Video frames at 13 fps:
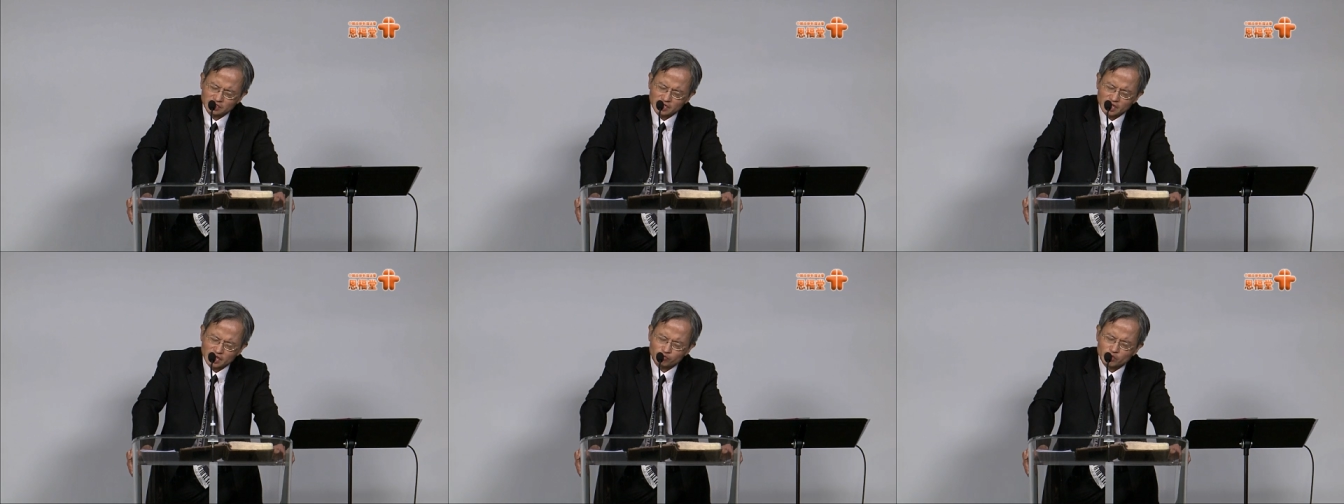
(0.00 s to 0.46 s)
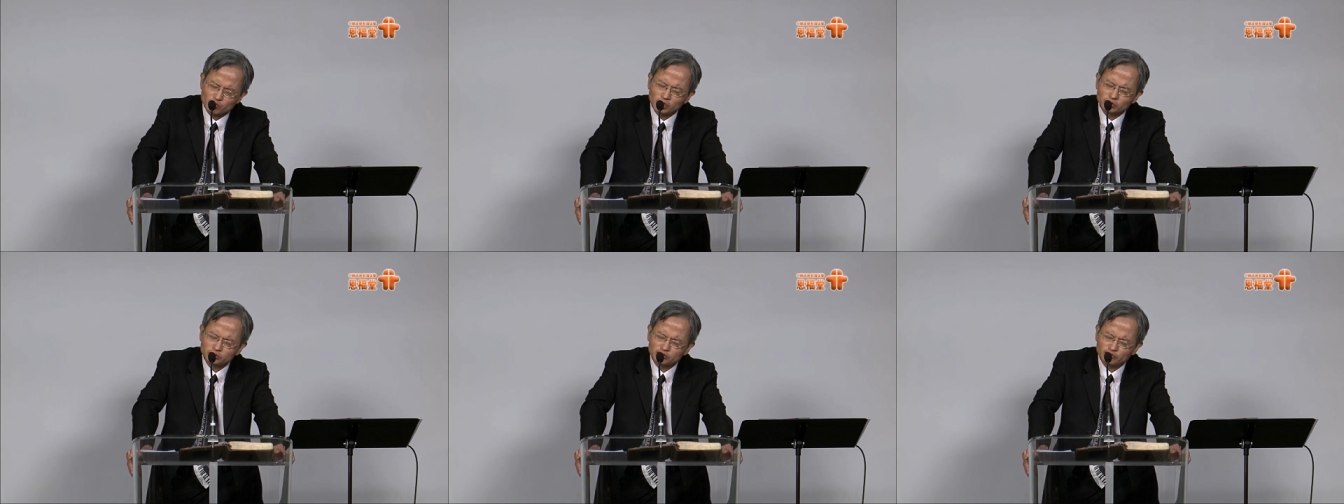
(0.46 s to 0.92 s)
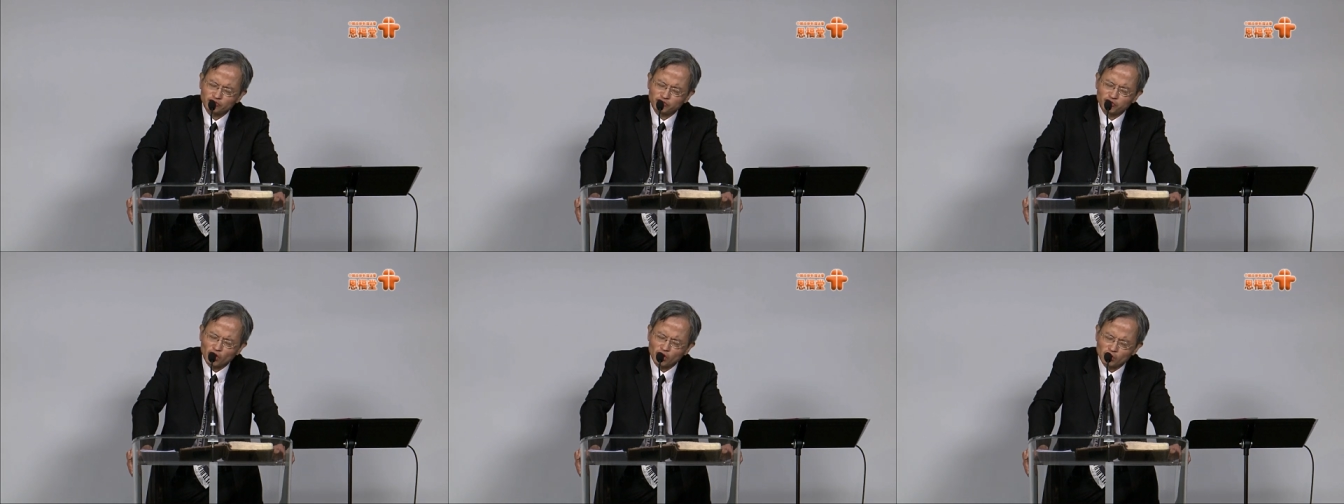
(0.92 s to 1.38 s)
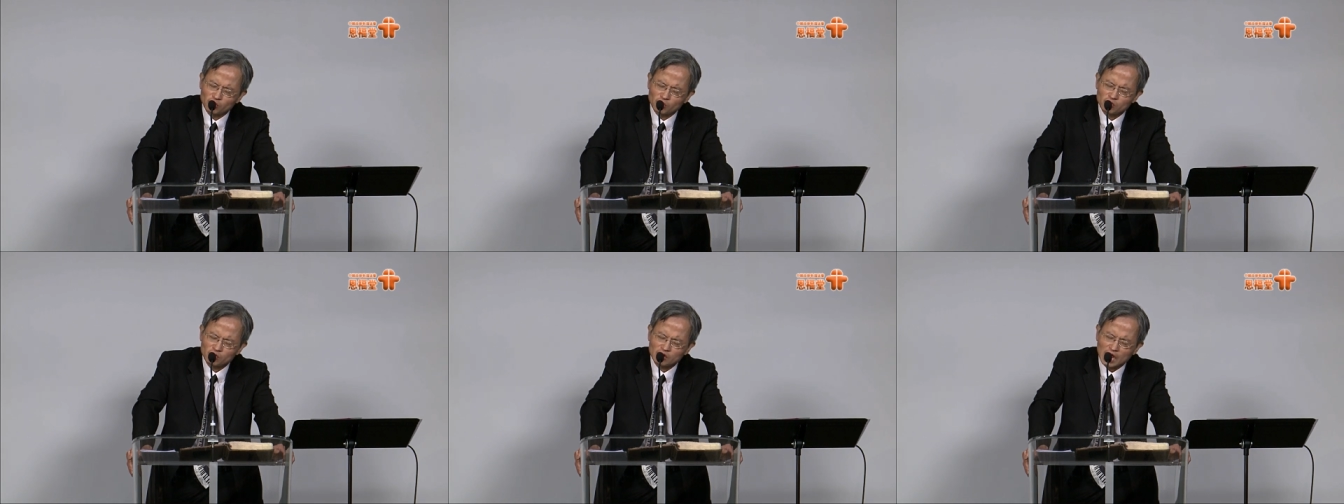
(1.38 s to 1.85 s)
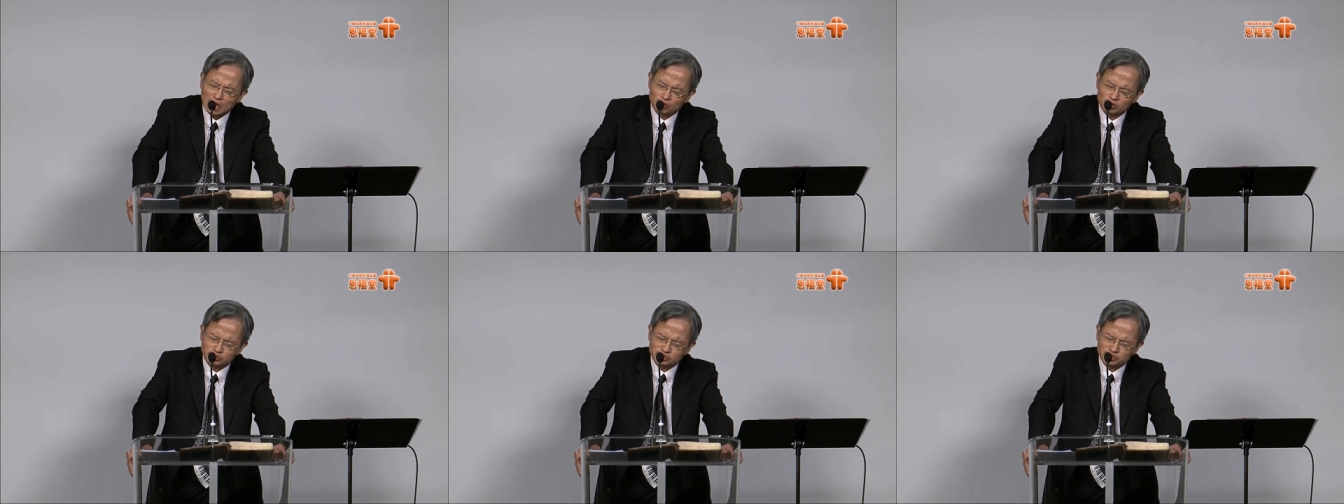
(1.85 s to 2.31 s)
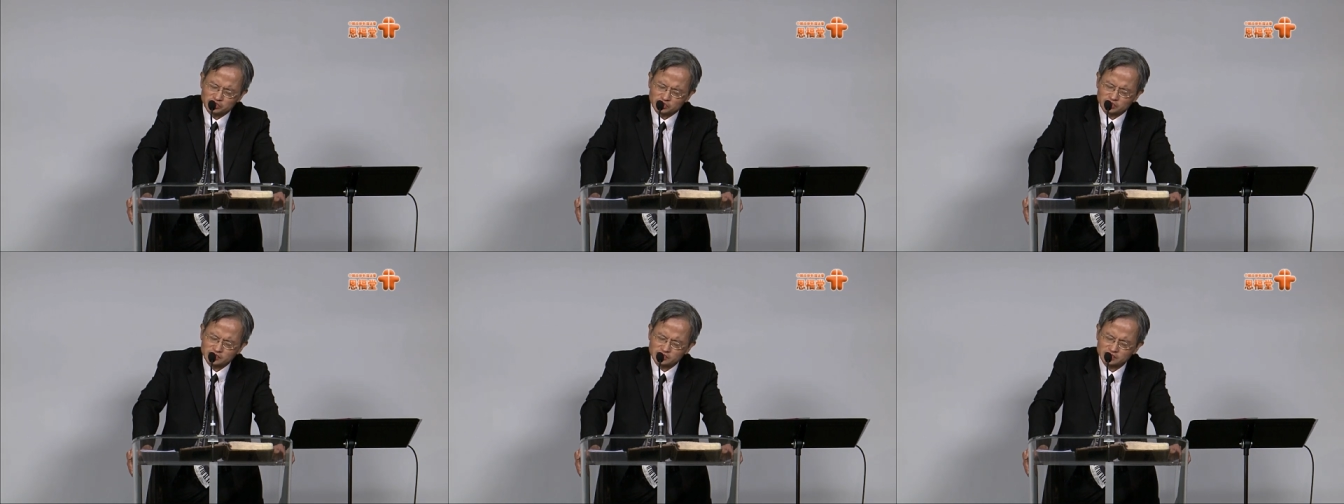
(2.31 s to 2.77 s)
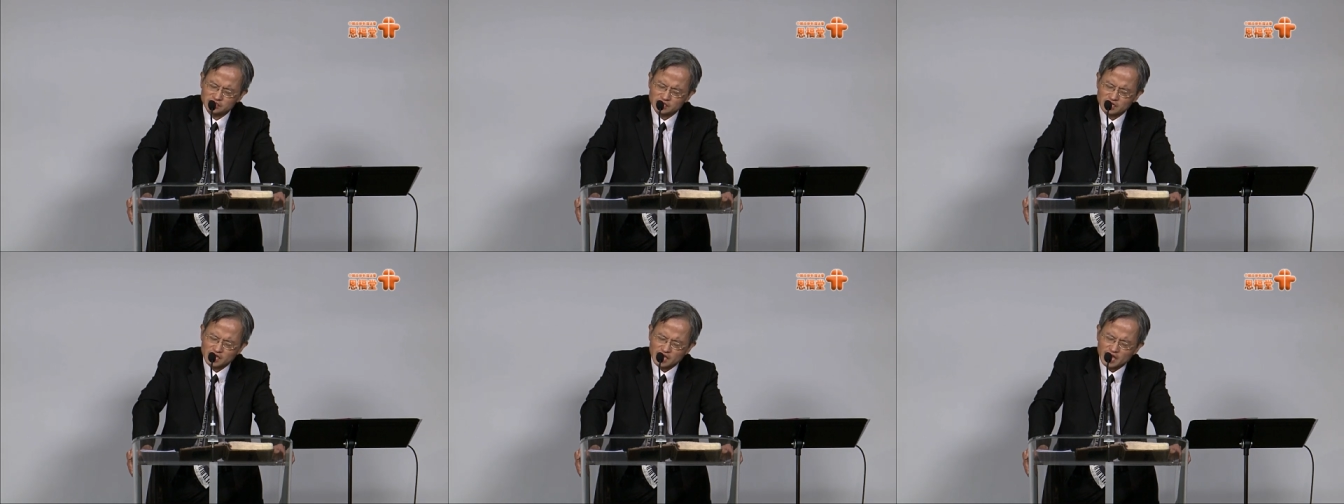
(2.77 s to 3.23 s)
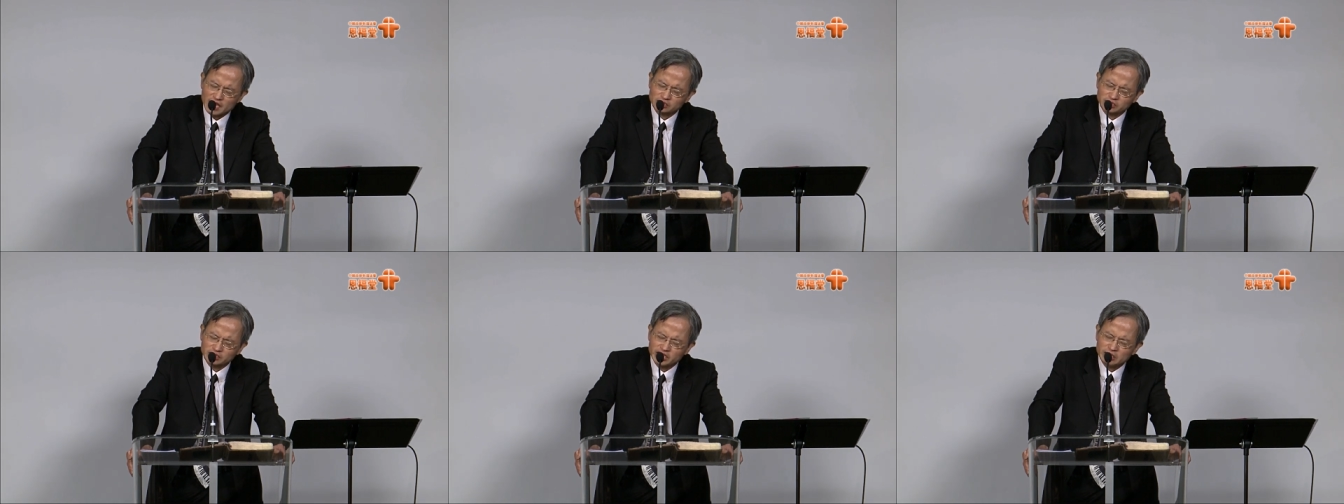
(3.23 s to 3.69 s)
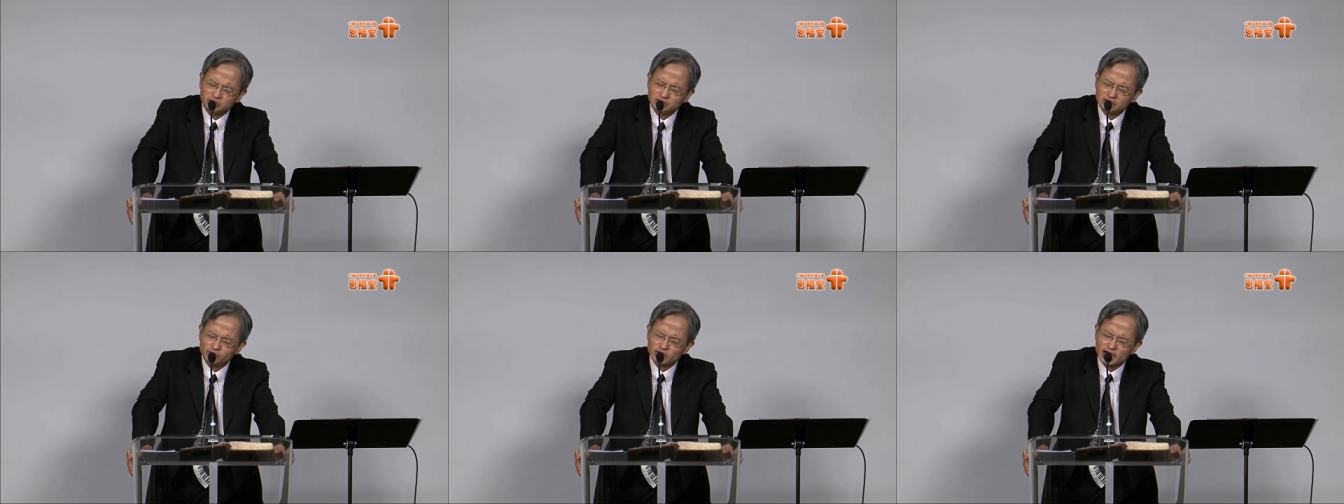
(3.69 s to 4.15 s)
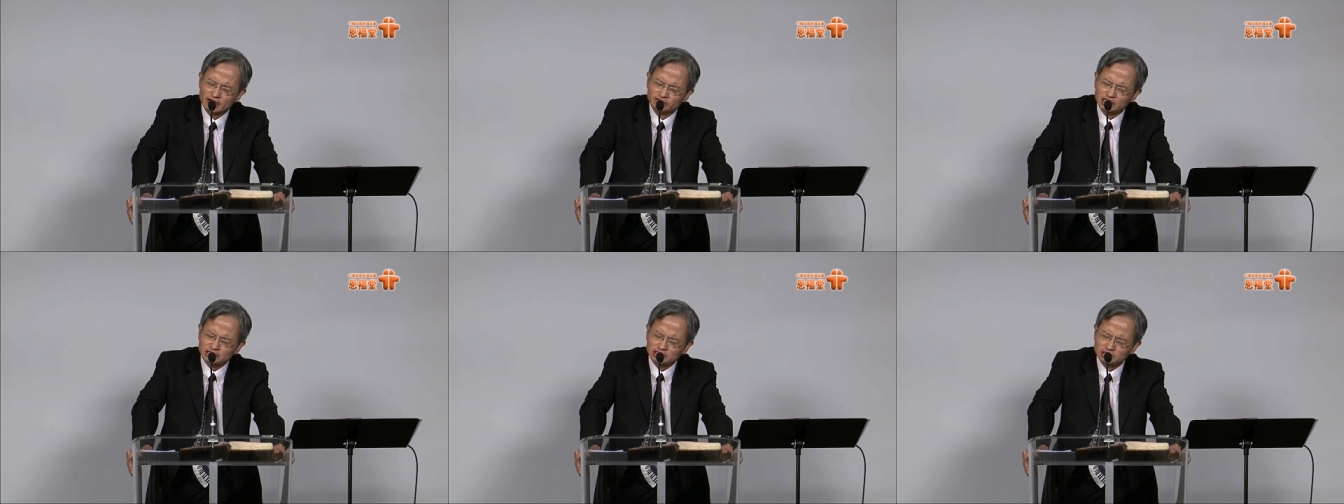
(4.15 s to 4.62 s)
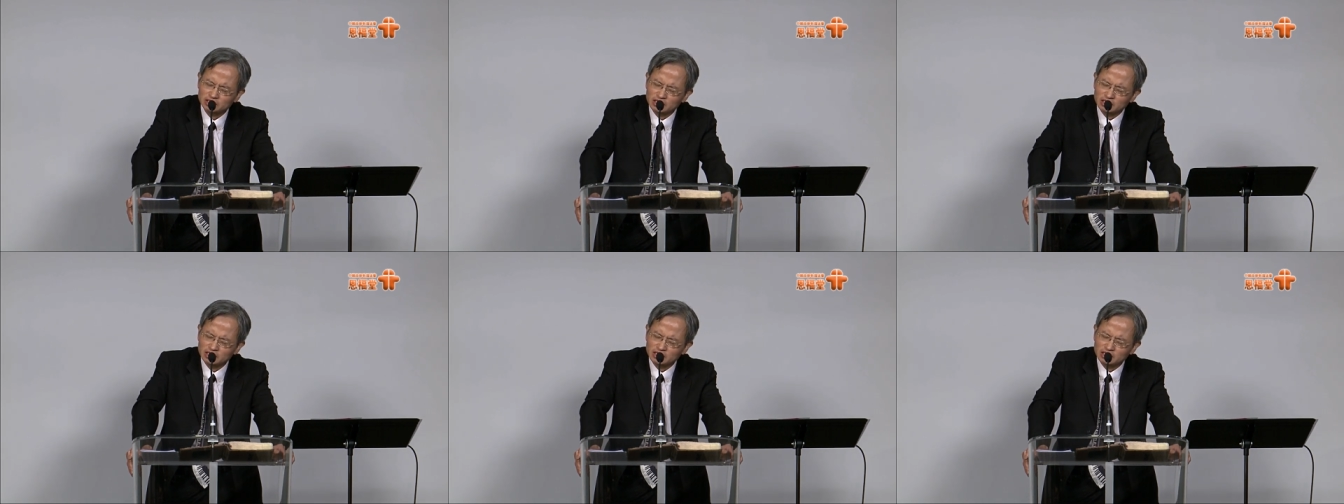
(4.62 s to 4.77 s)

And we want to follow our Lord Jesus. As the hymn we have just